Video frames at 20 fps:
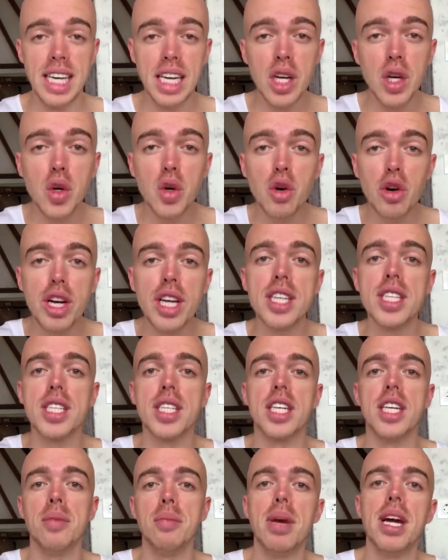increase
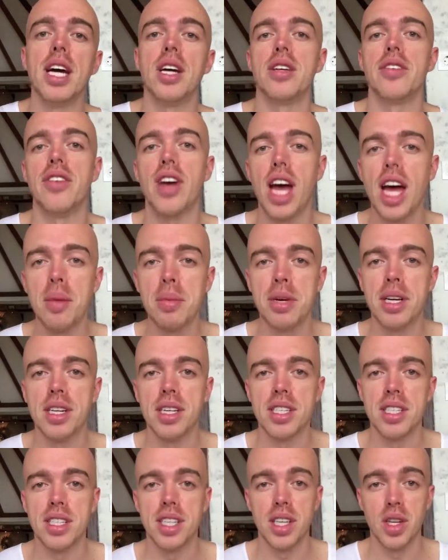the amount of
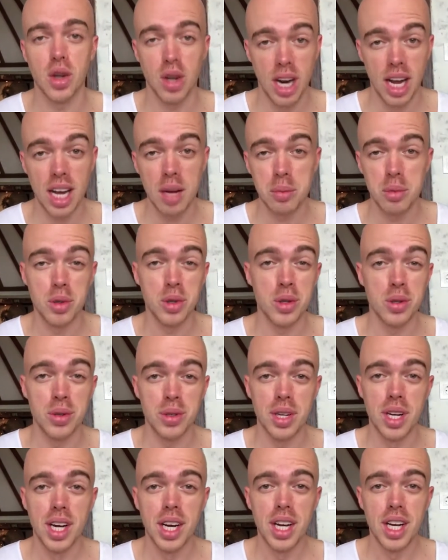happiness that you're able to